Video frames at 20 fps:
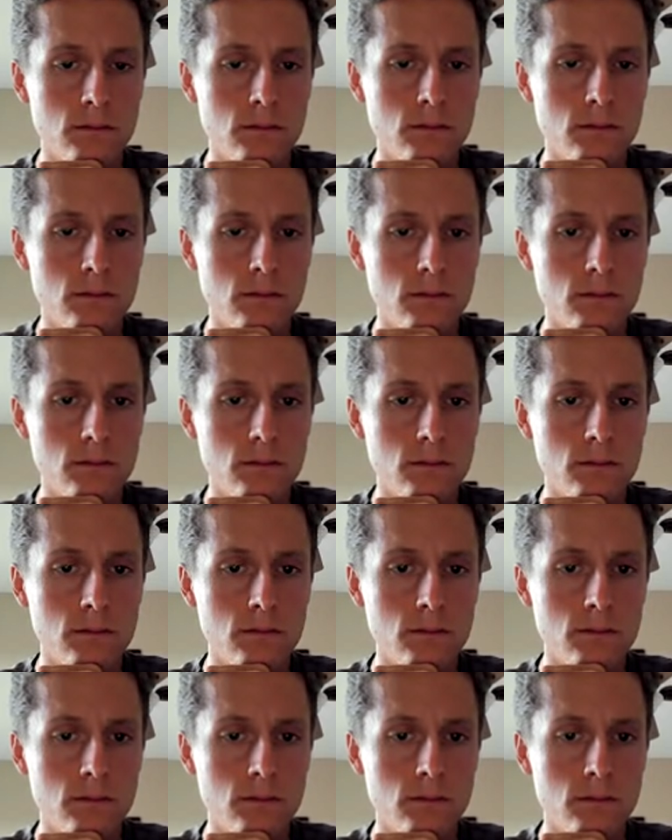
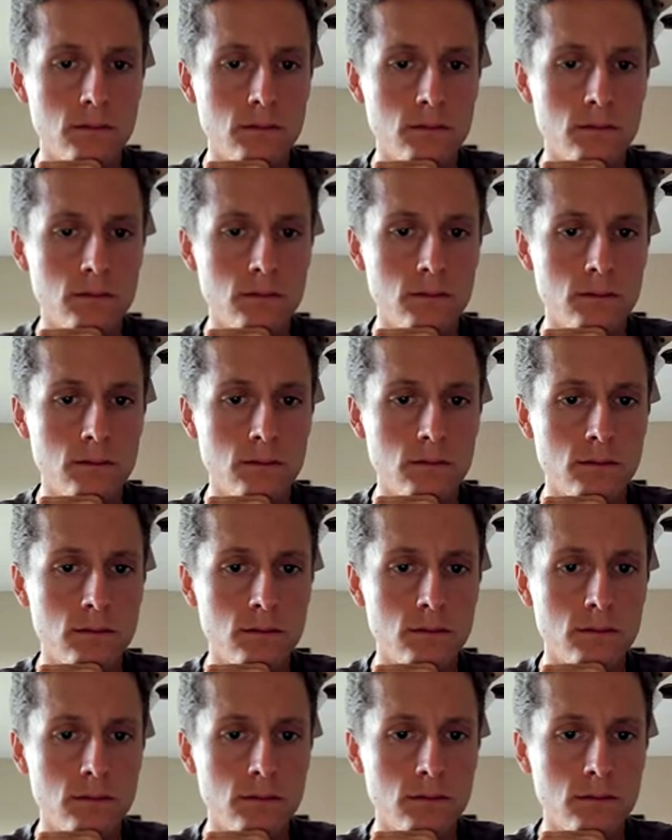
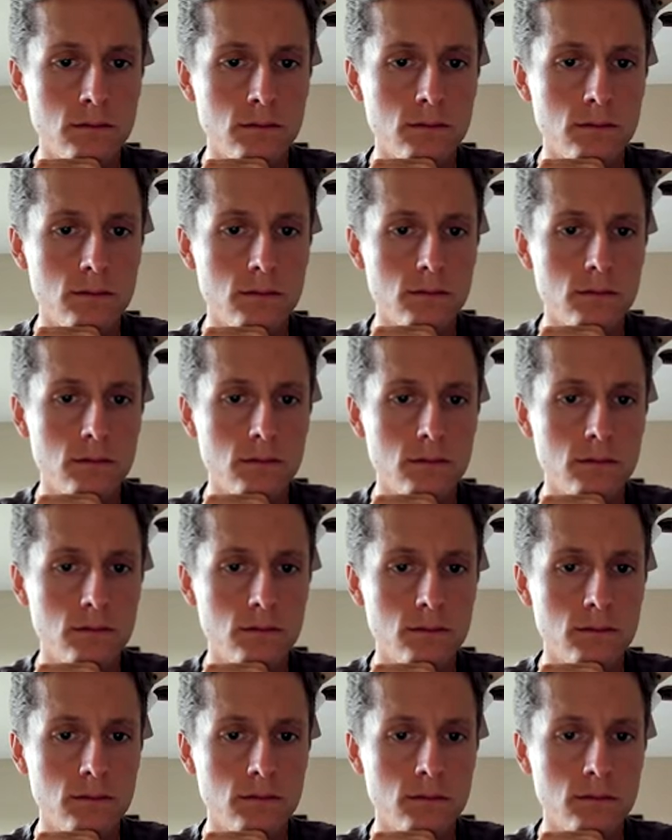
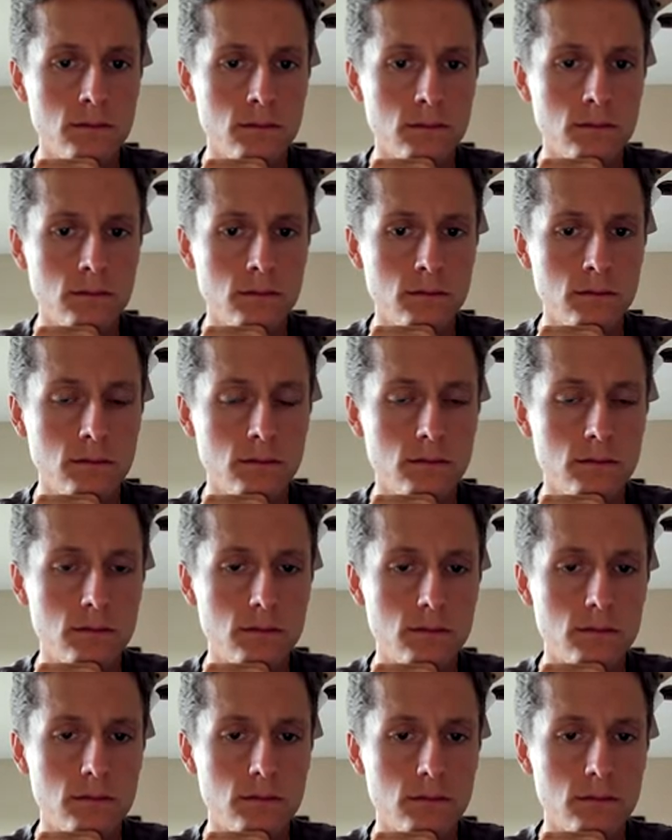
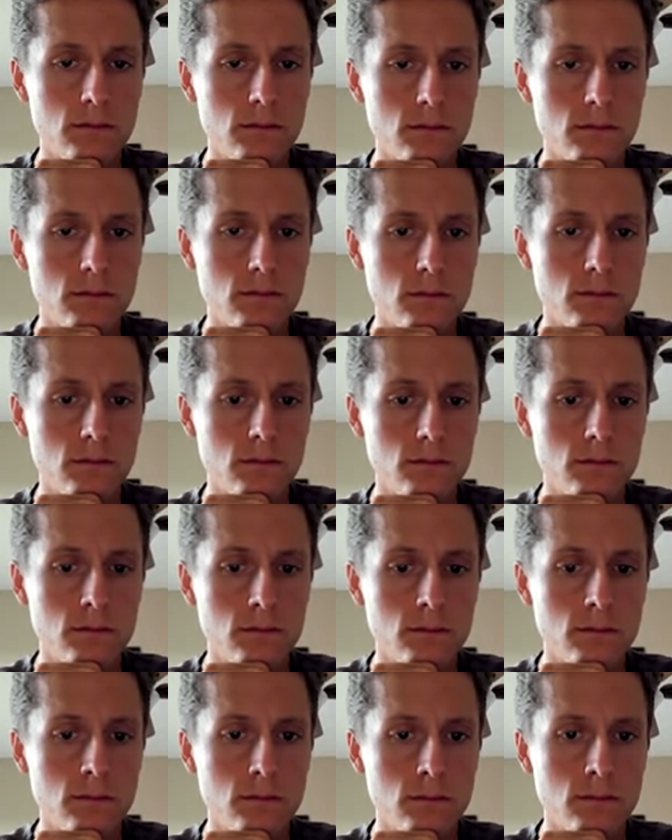
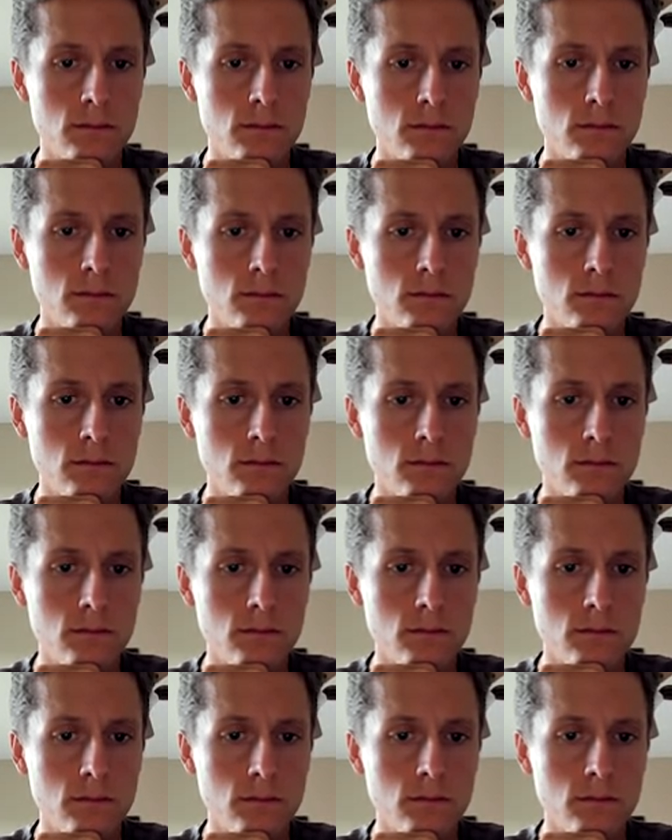
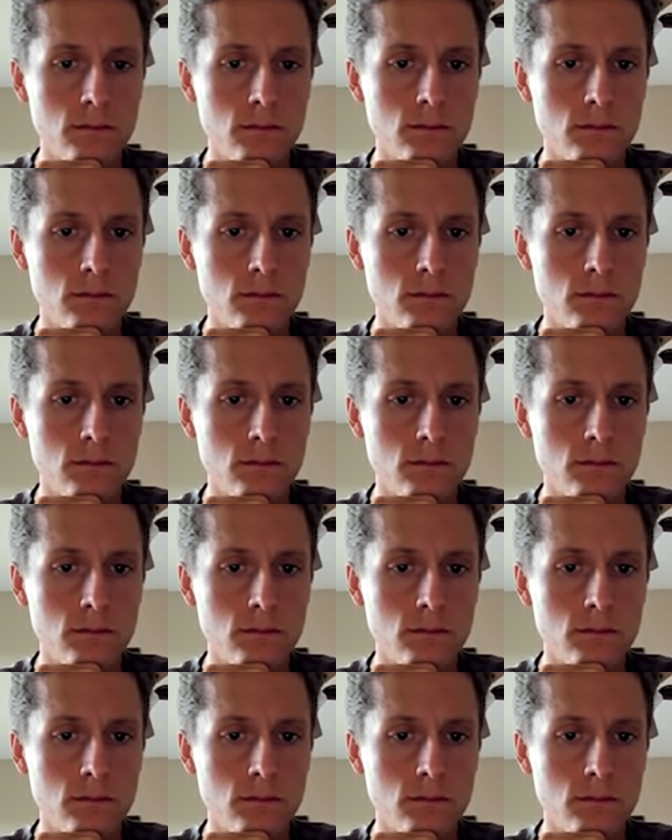[no speech]